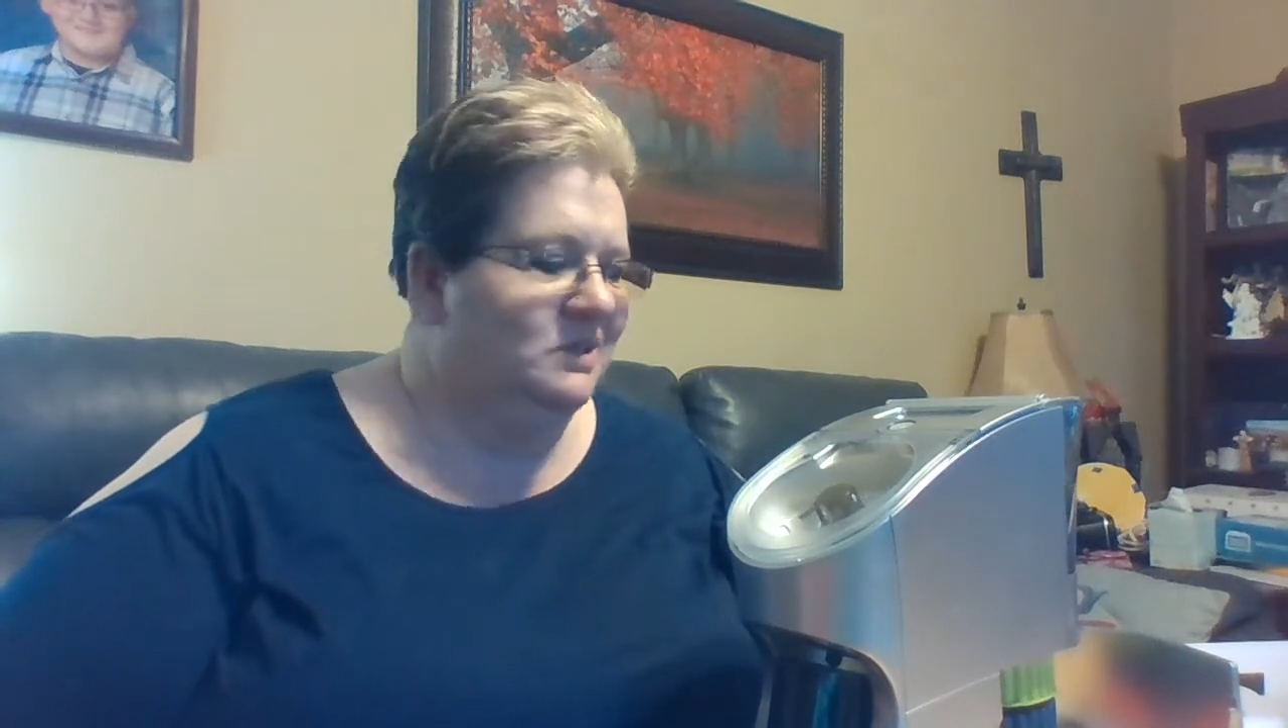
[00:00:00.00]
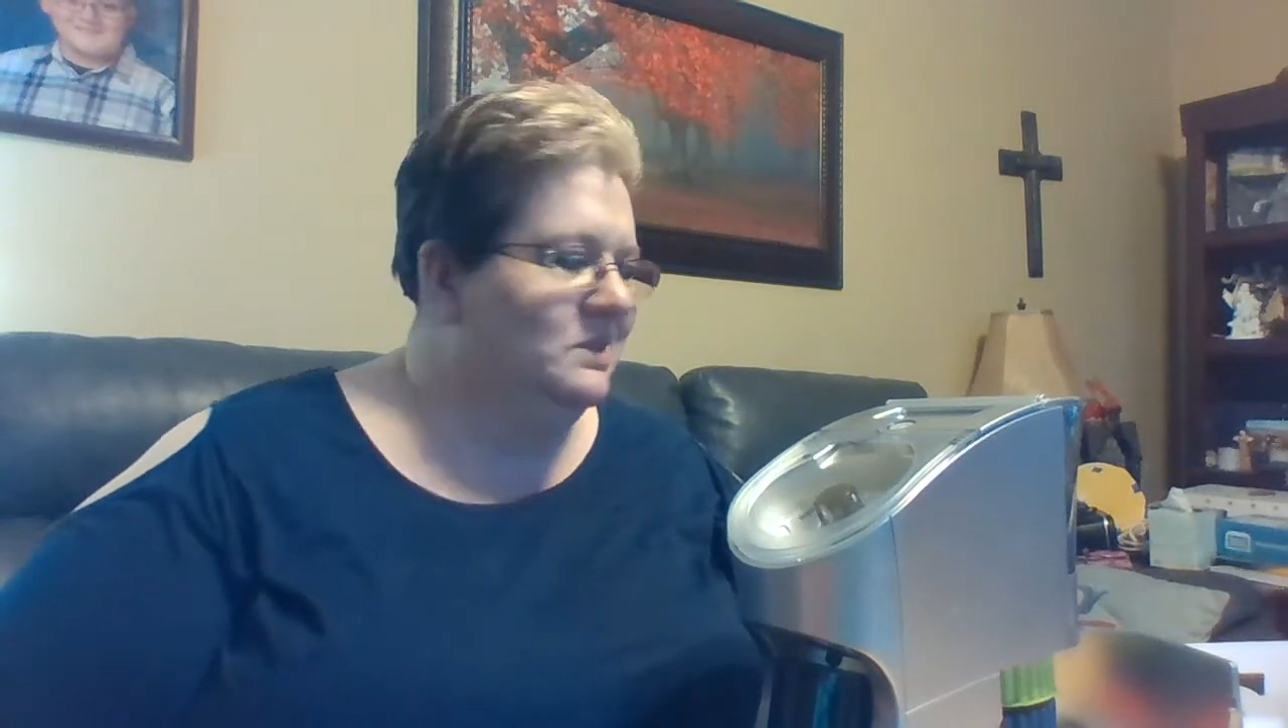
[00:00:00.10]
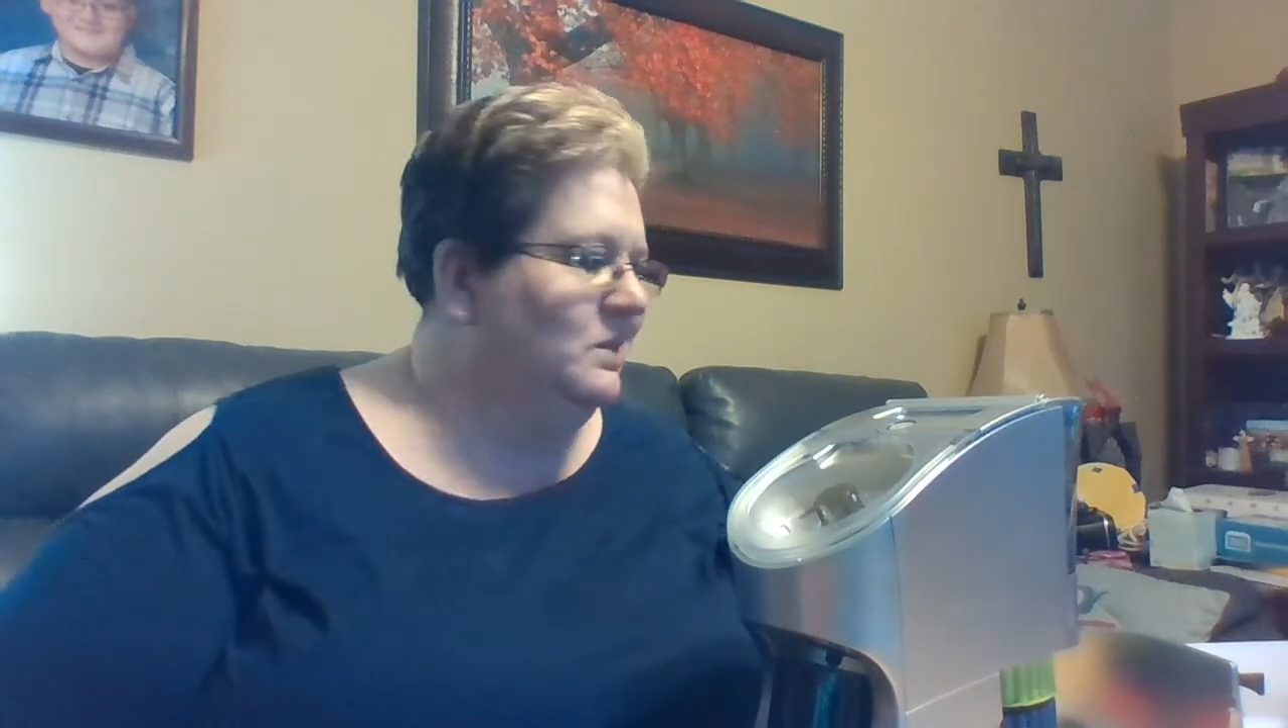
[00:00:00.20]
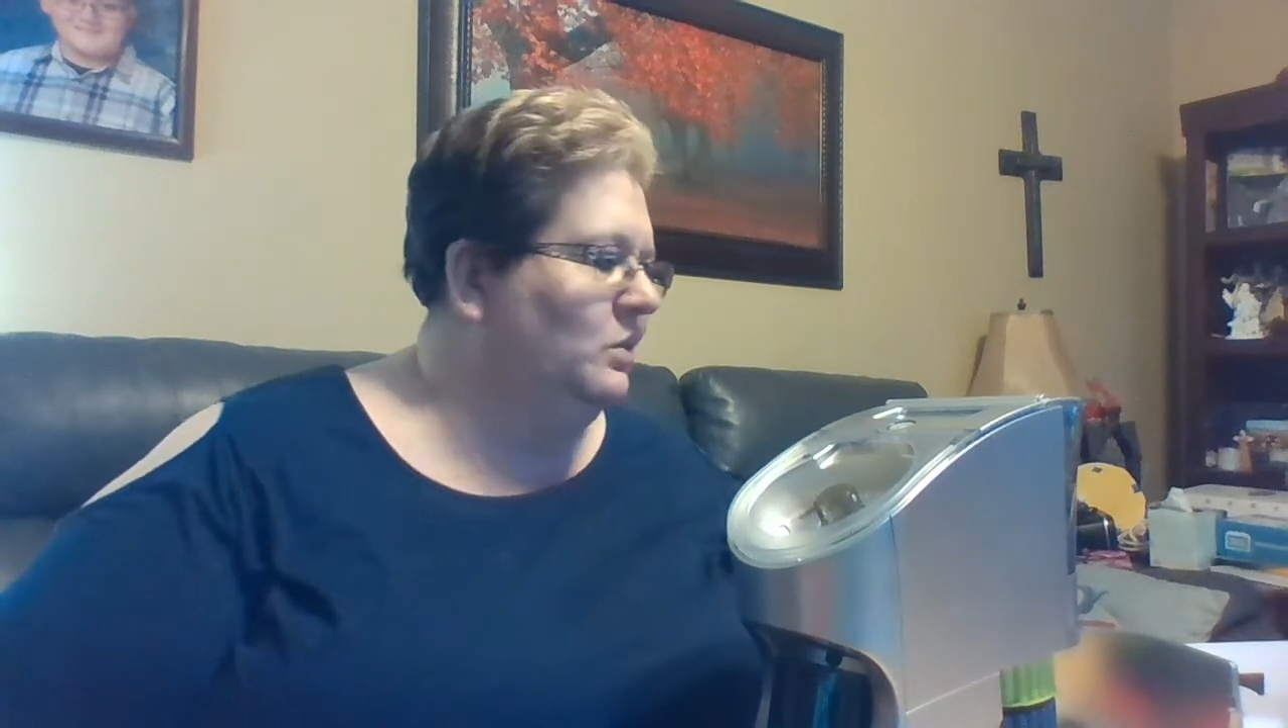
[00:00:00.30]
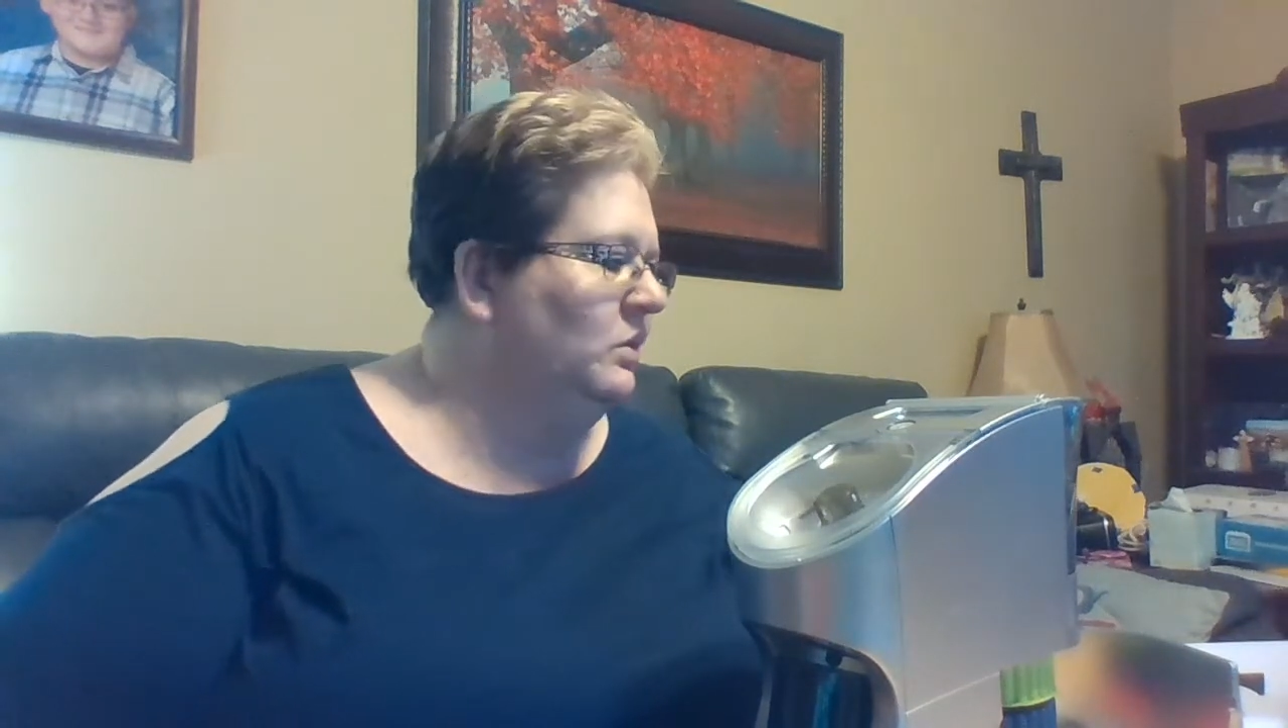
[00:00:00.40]

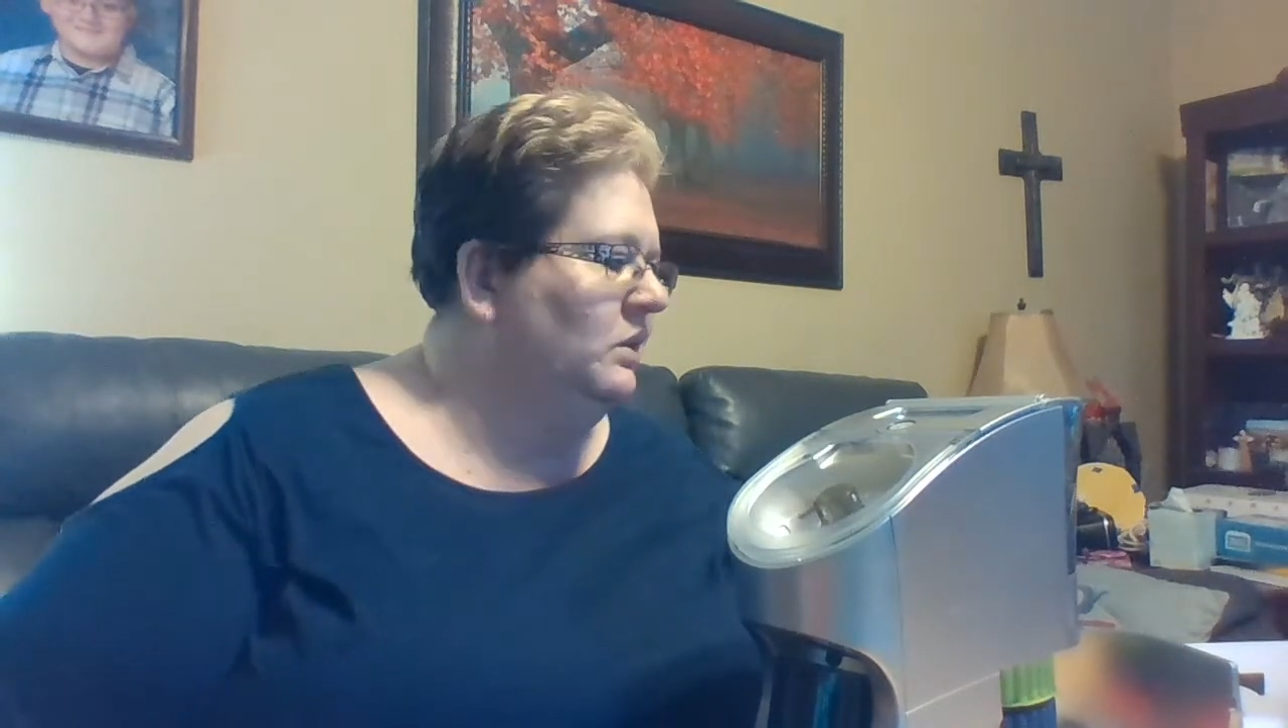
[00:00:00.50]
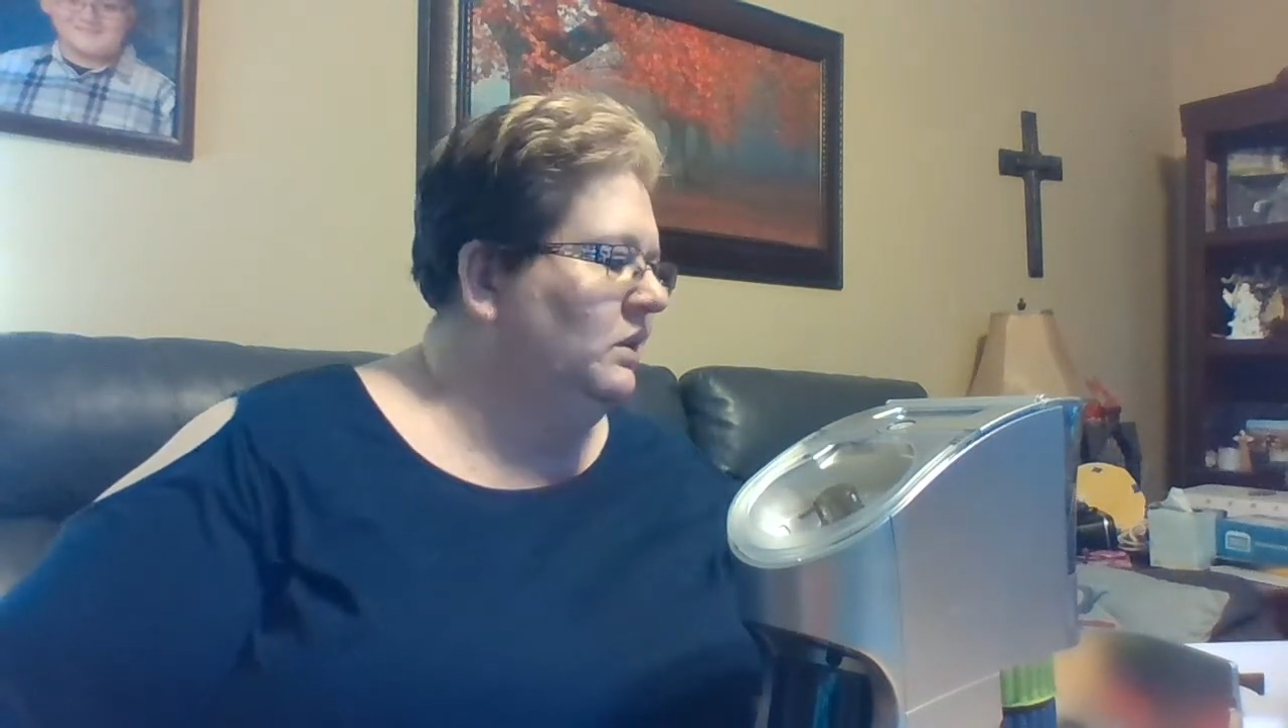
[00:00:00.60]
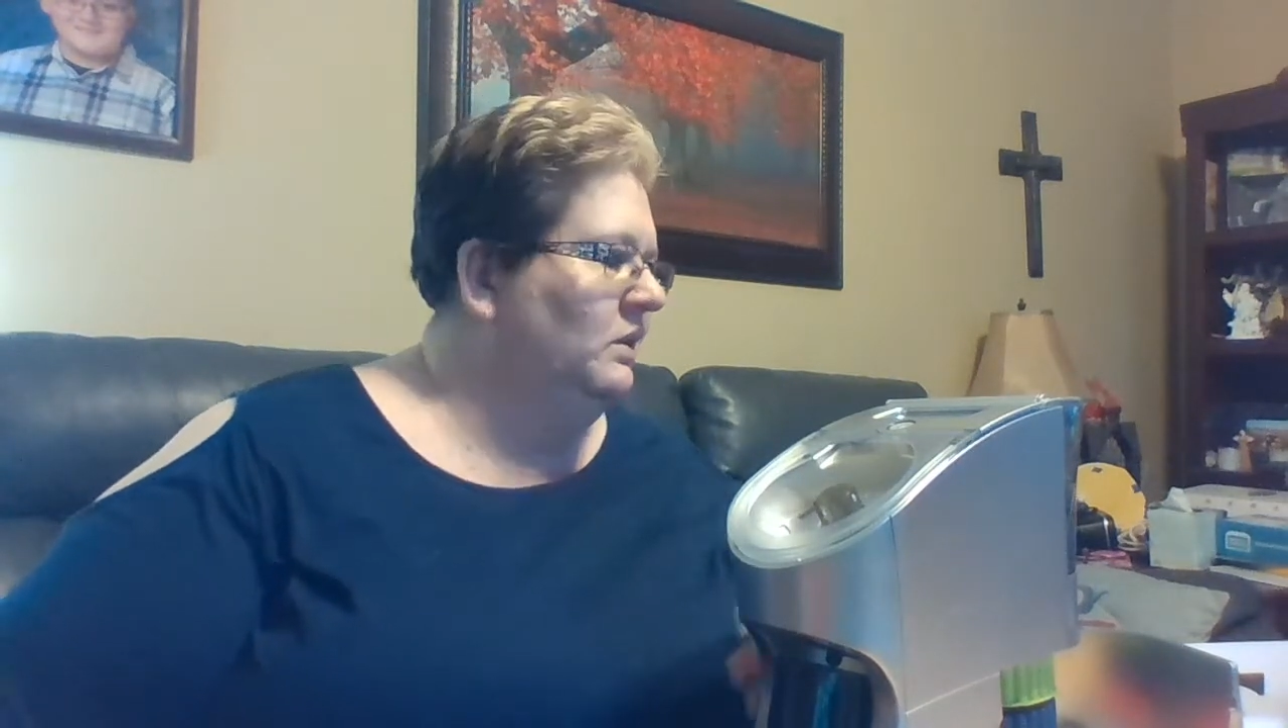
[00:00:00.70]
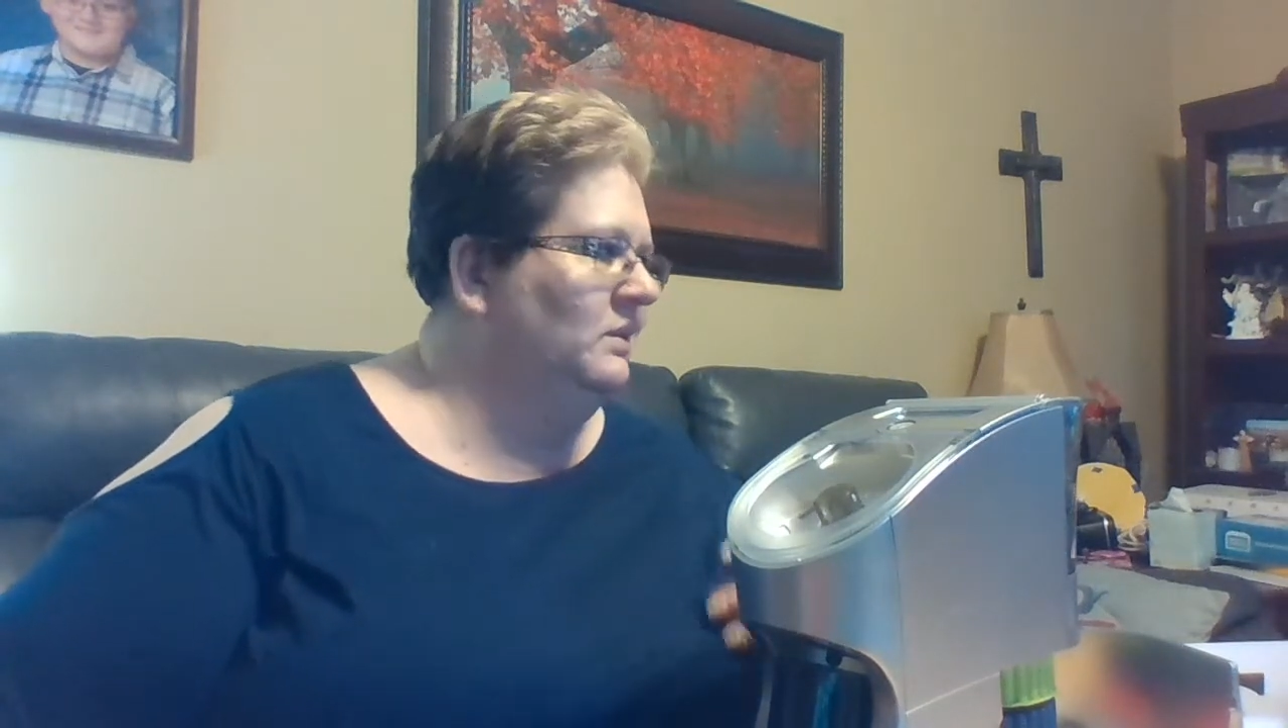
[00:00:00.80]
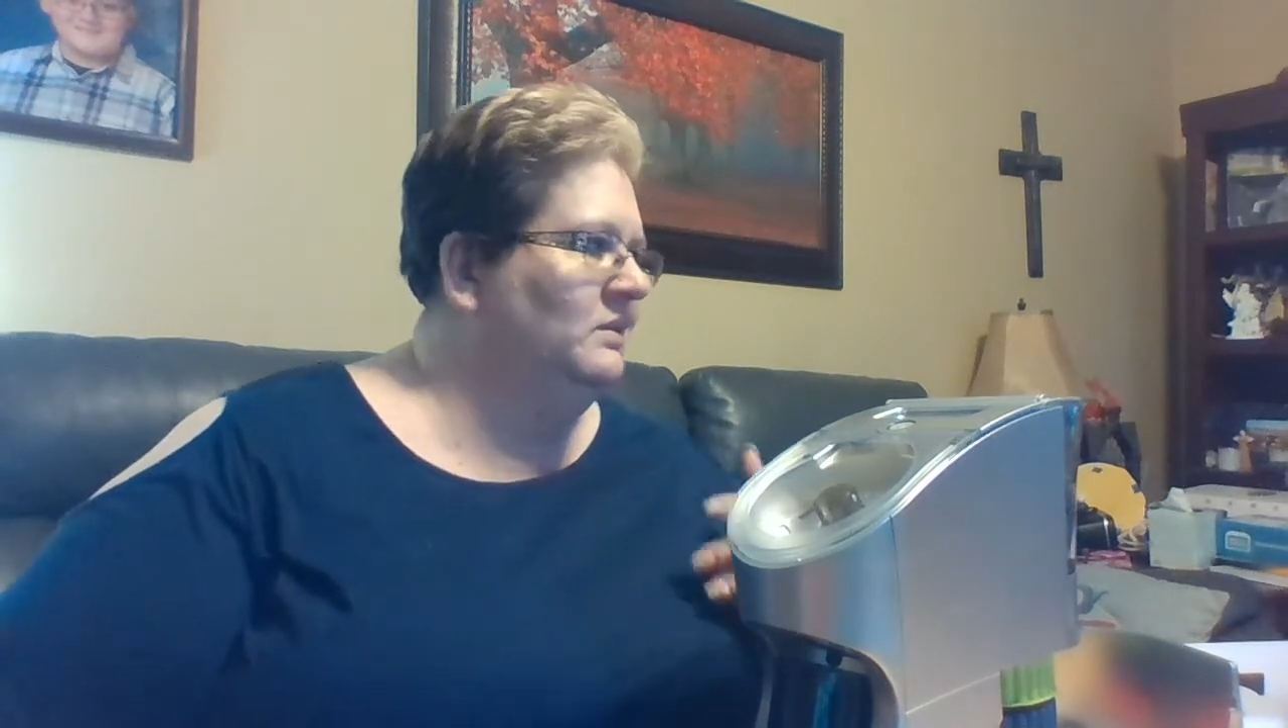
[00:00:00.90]
Mason.
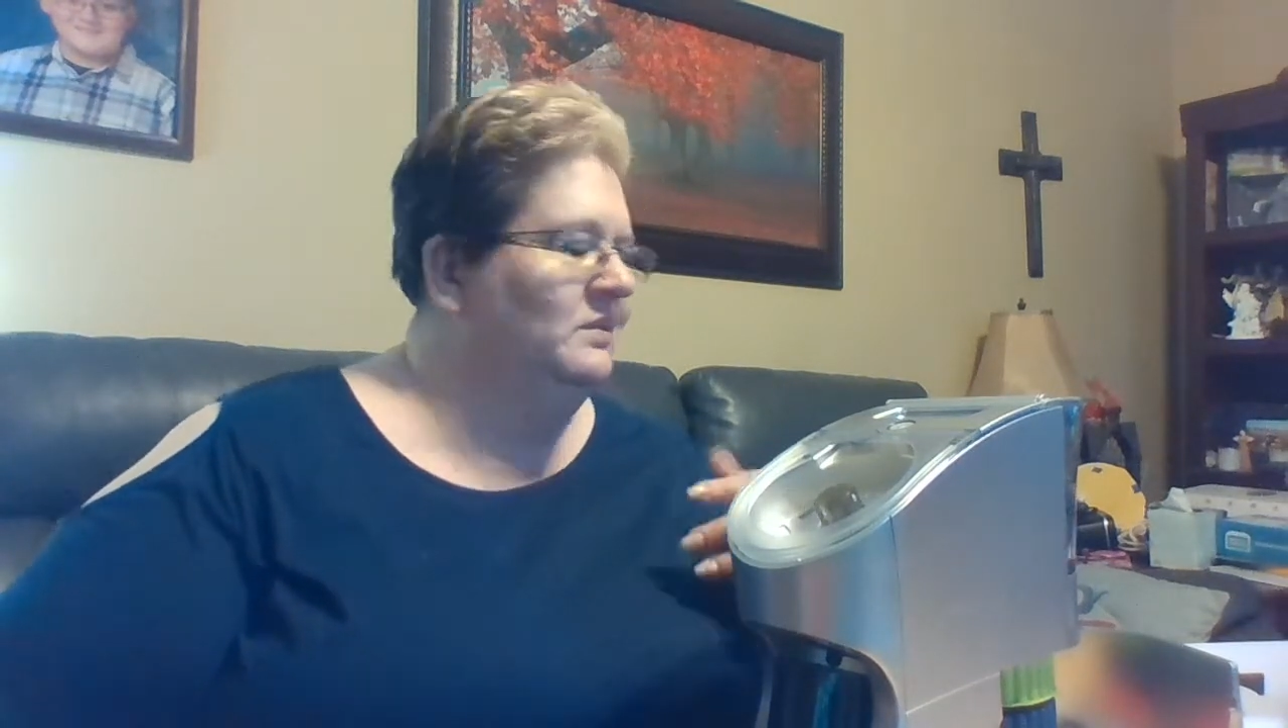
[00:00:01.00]
So